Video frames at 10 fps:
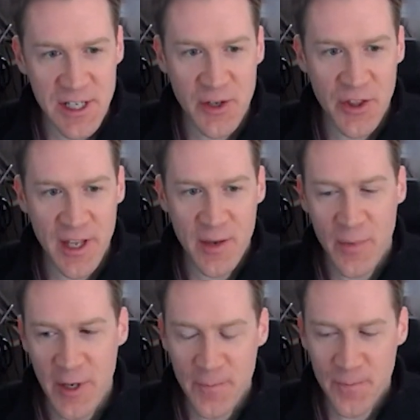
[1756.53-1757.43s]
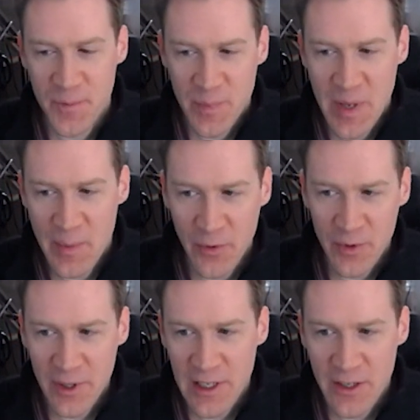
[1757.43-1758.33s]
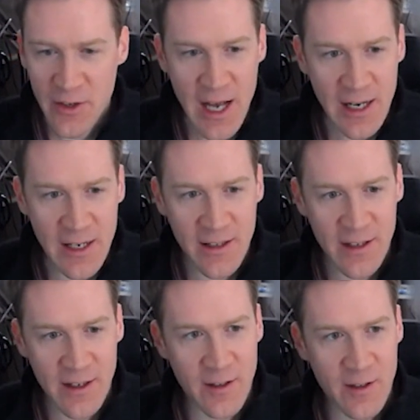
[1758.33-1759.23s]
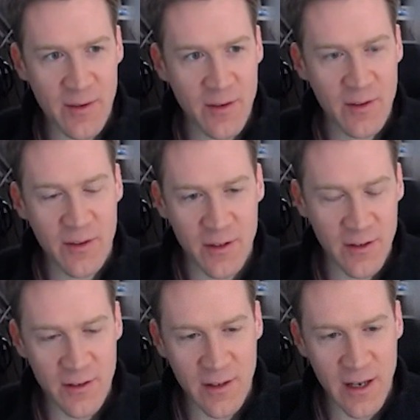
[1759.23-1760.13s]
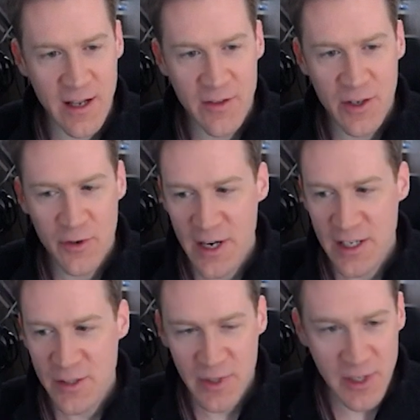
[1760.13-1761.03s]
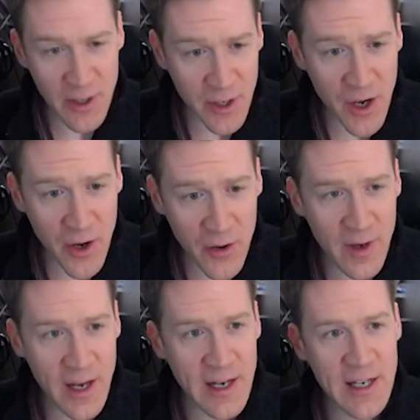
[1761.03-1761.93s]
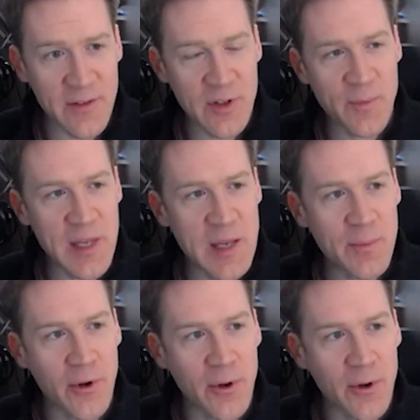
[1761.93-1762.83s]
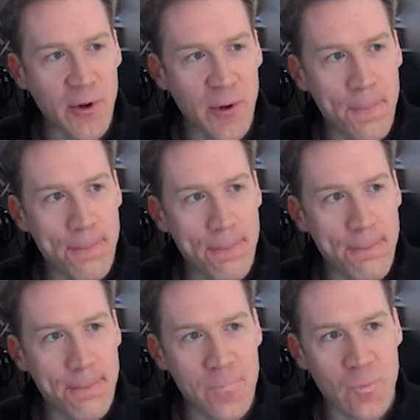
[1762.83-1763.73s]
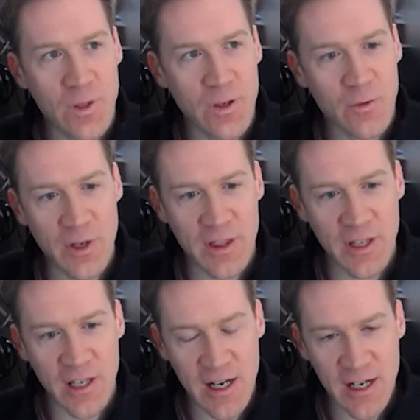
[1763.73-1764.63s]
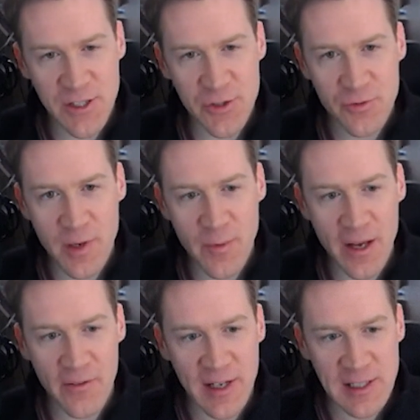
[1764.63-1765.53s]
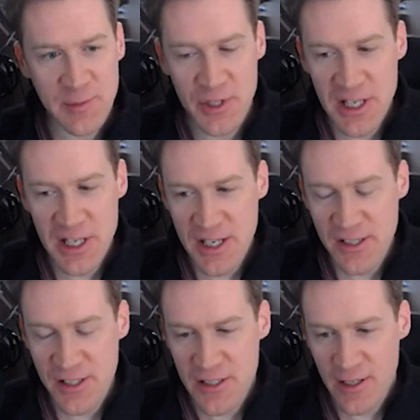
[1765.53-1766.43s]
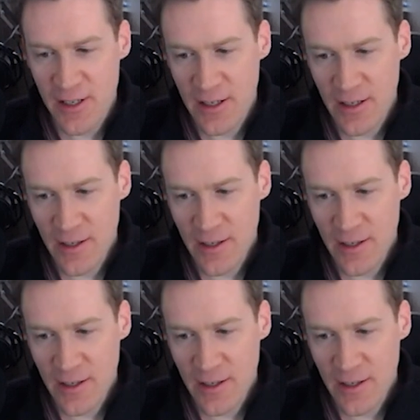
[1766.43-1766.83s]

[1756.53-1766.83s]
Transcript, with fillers: single thing but people really do not the the, the any of the critics really don't know and even the people with a, uh, an extreme amount of expertise